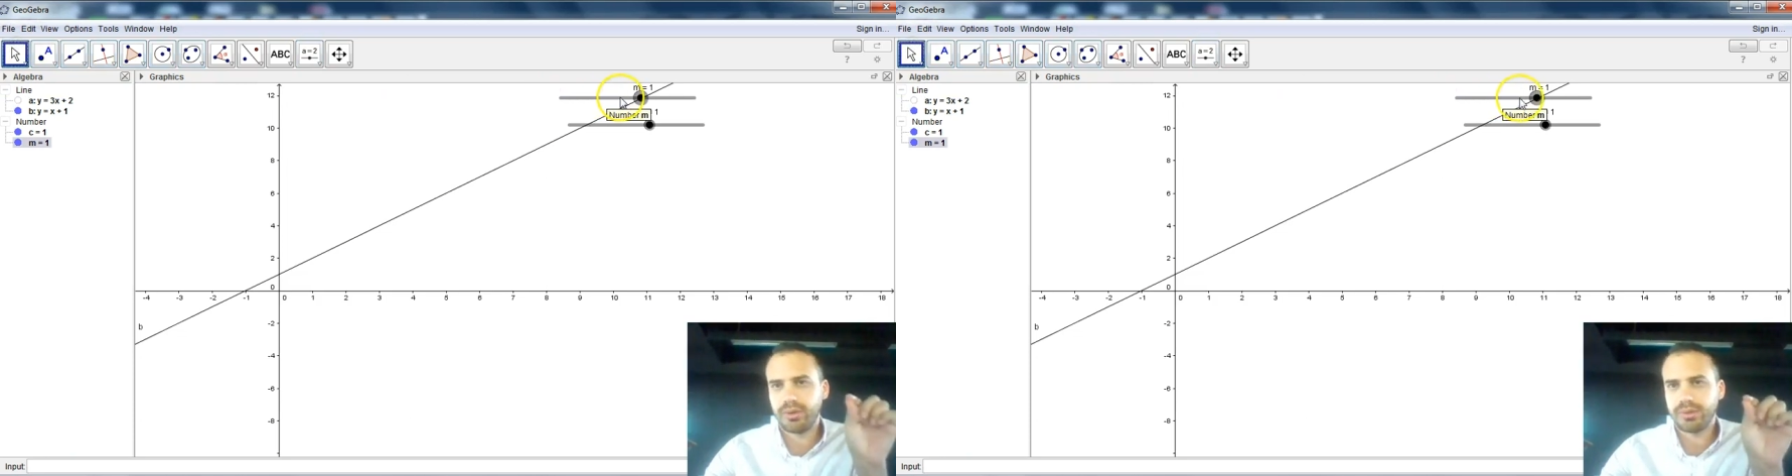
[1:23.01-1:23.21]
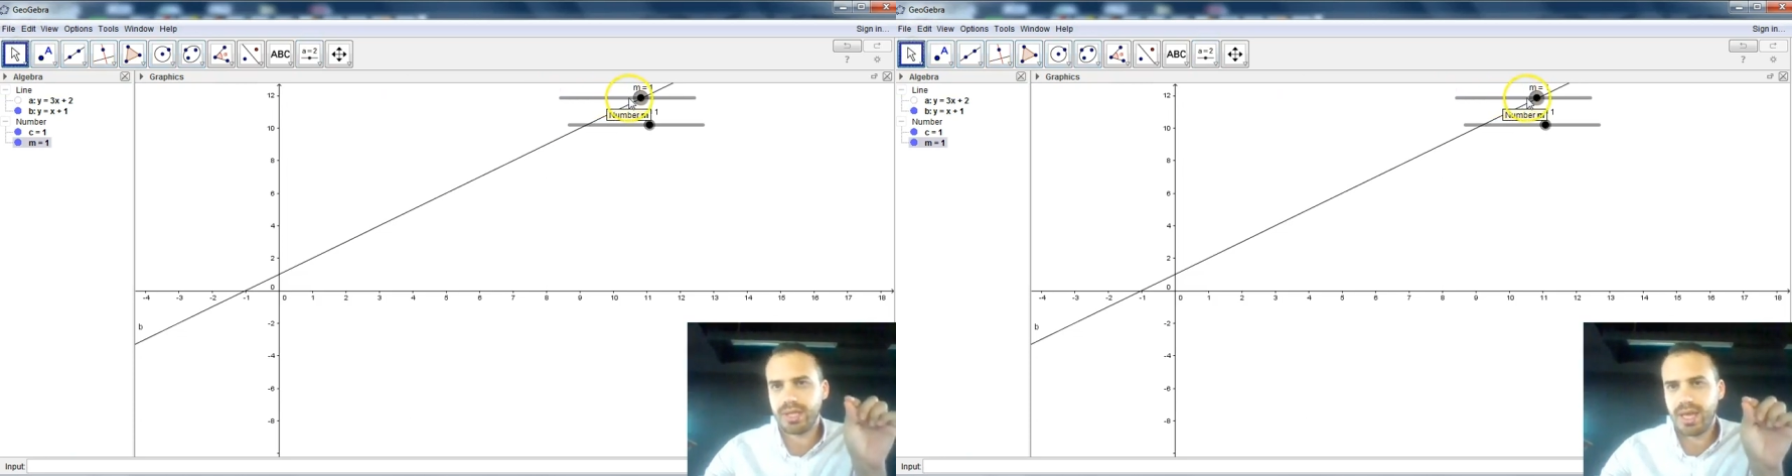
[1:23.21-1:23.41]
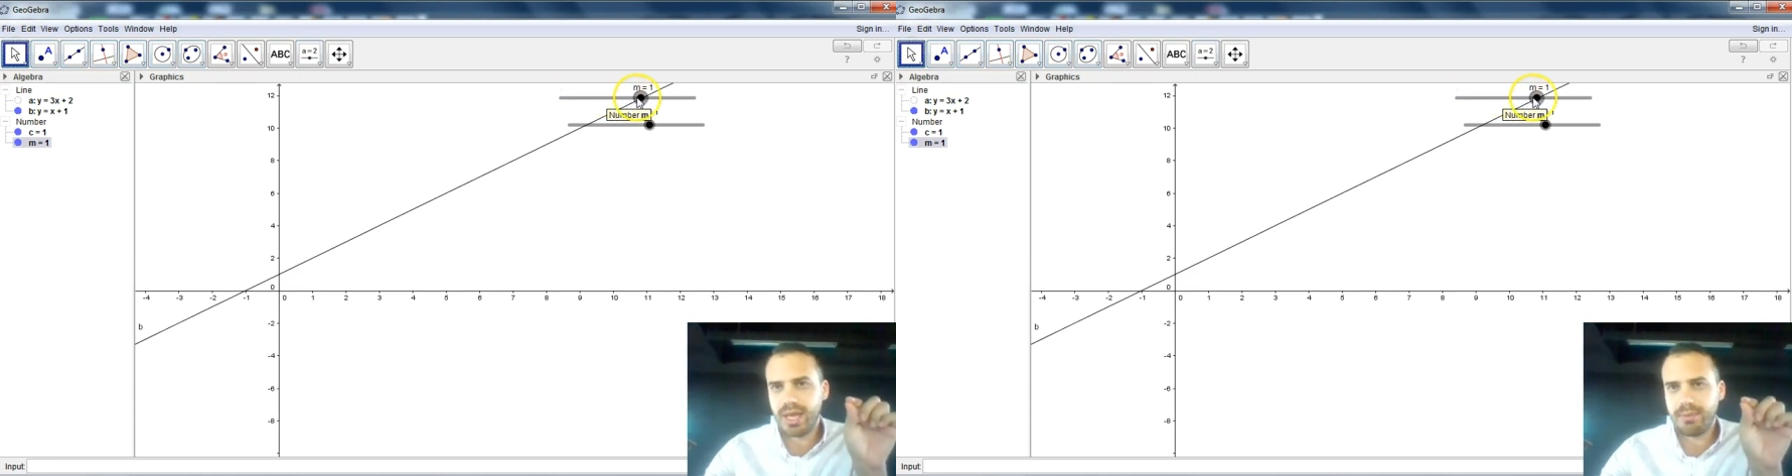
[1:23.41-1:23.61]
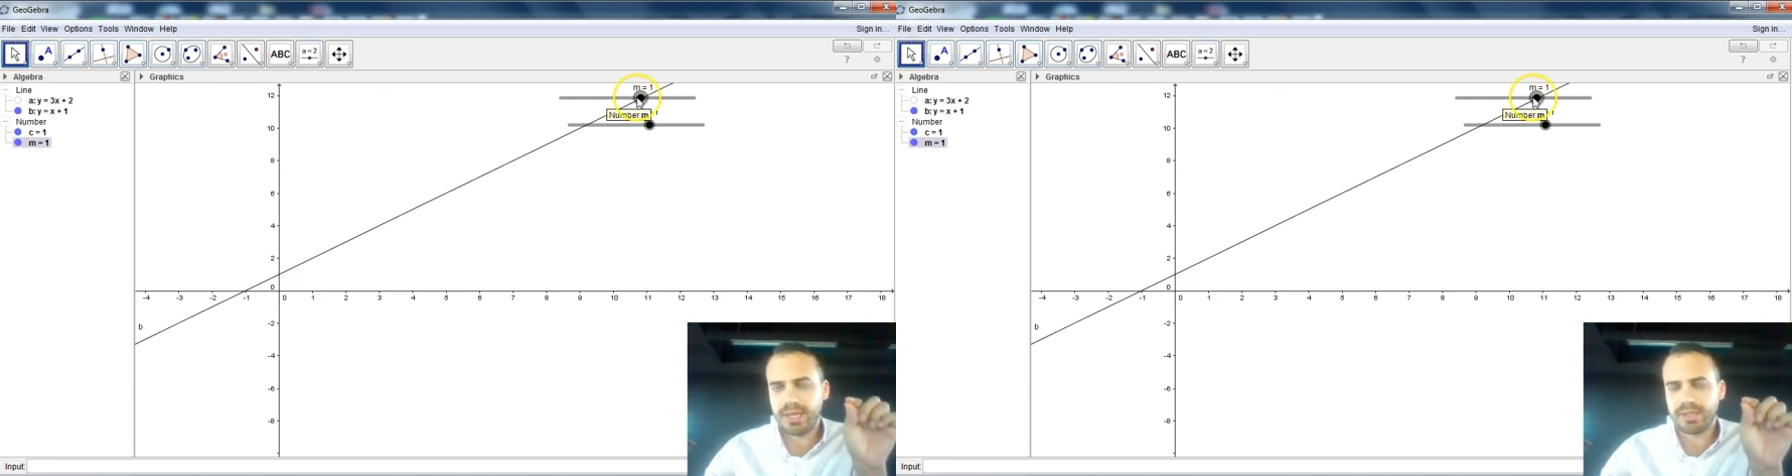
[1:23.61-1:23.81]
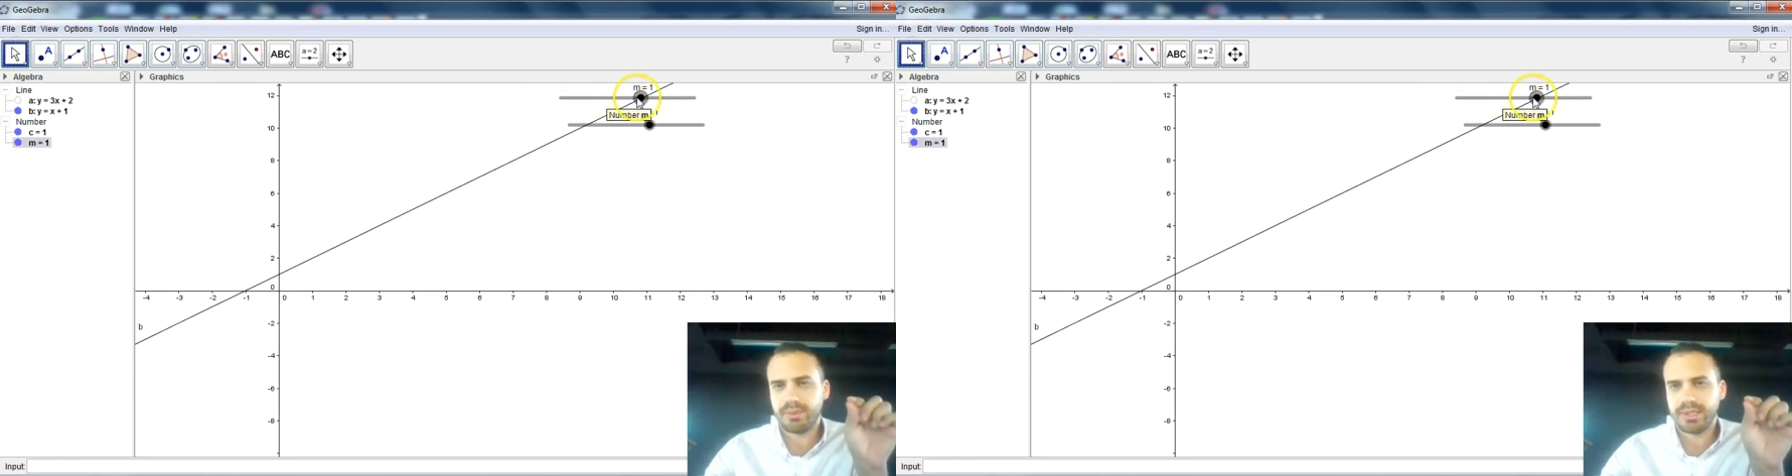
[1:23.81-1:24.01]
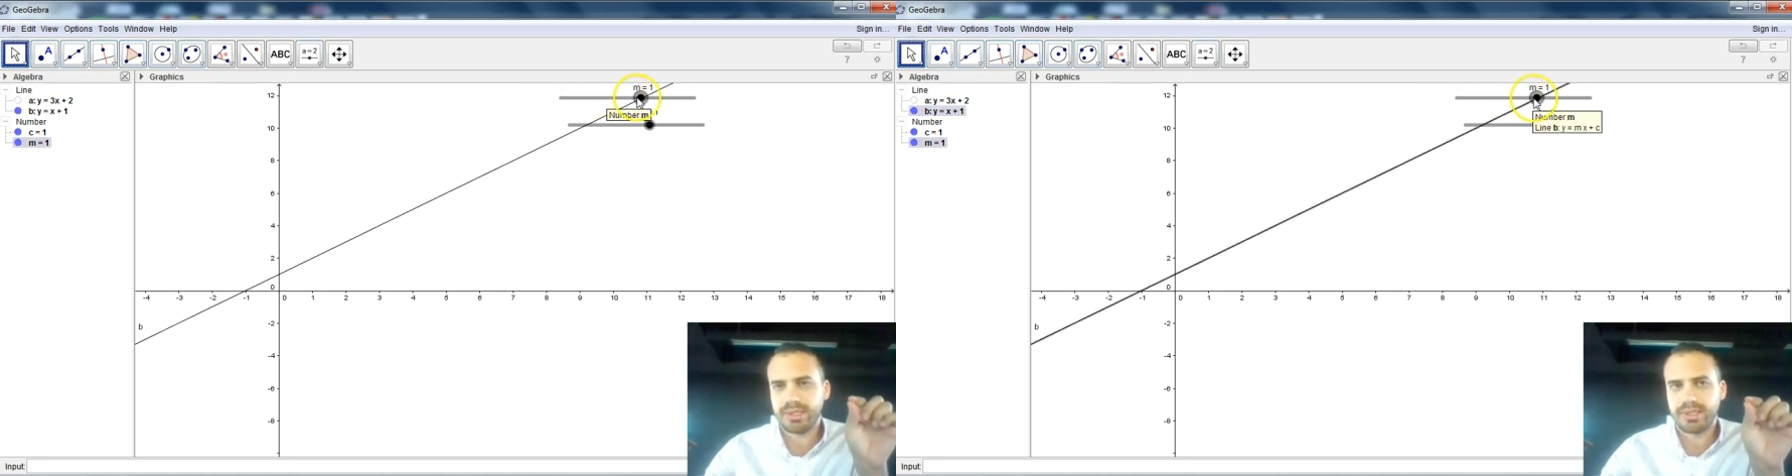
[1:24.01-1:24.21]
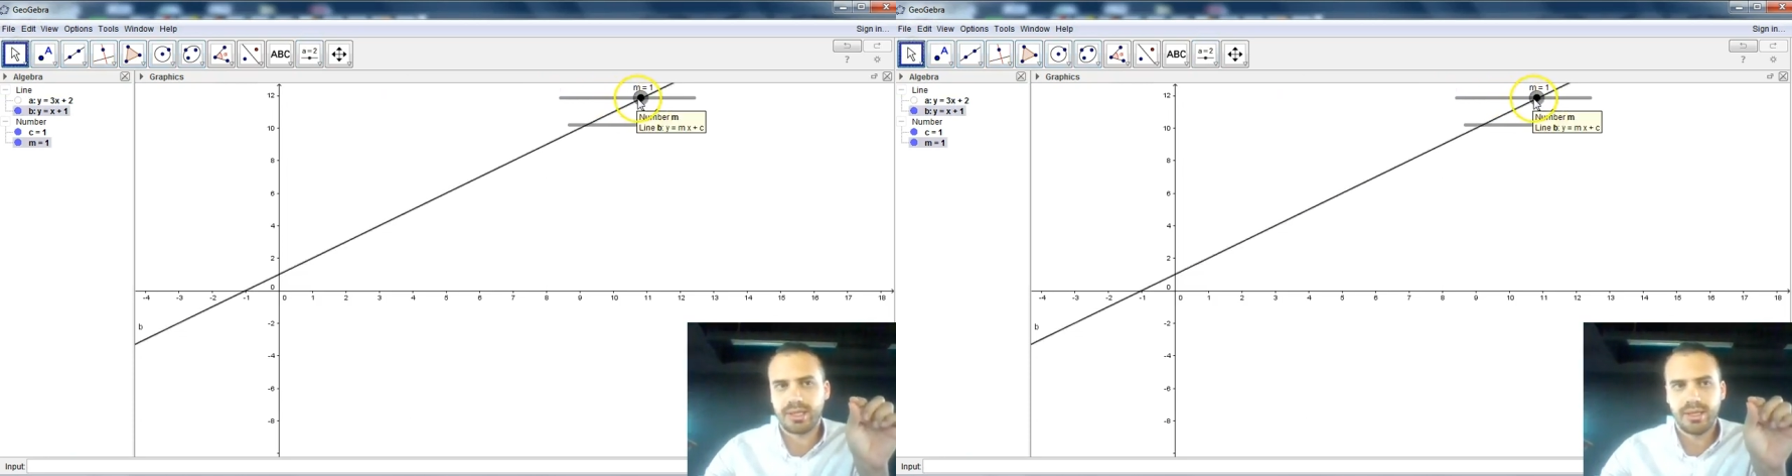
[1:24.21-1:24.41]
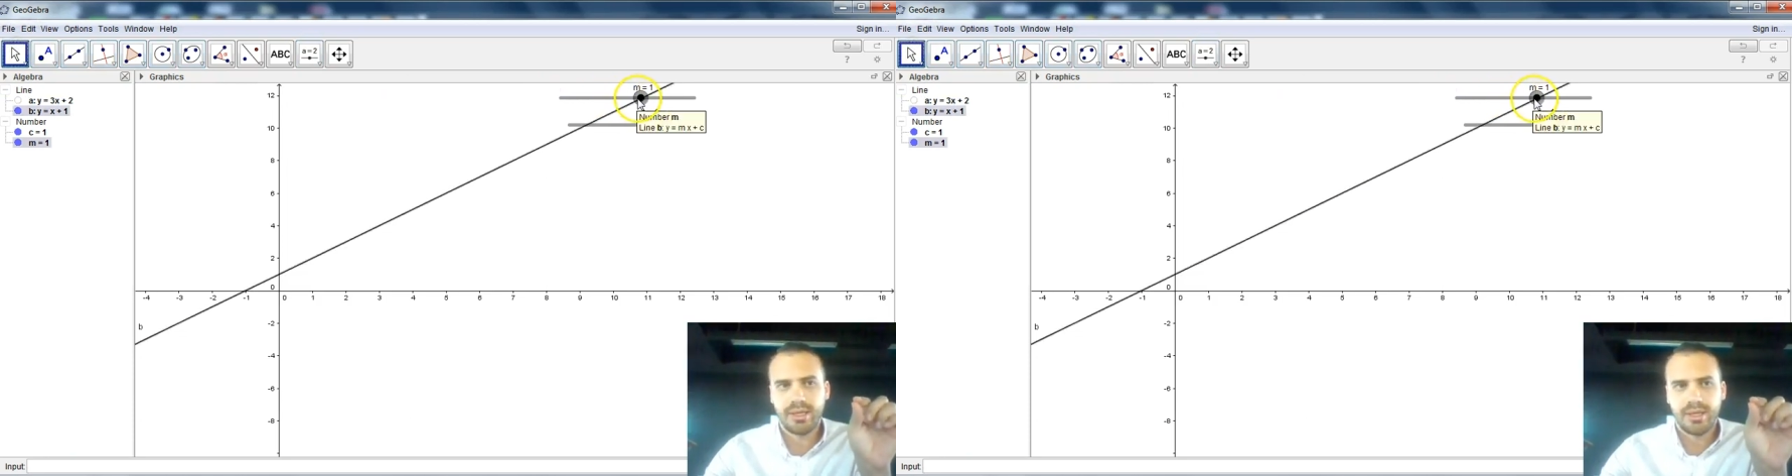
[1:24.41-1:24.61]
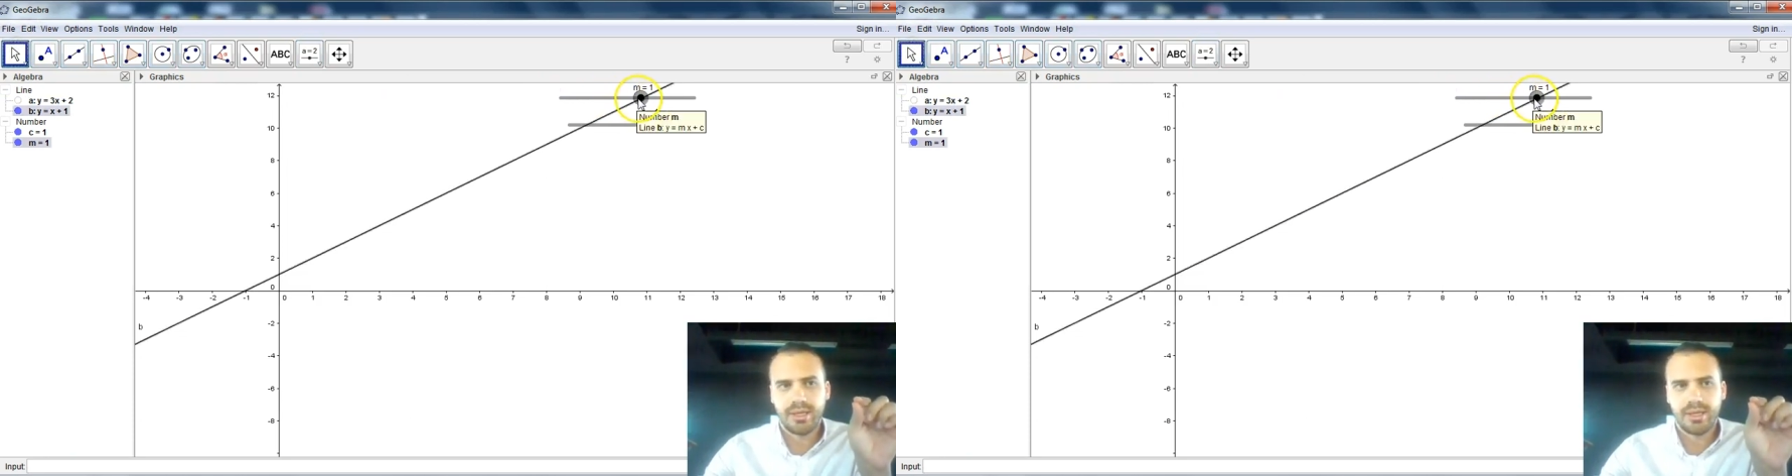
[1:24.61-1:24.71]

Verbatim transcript: equals mx plus c.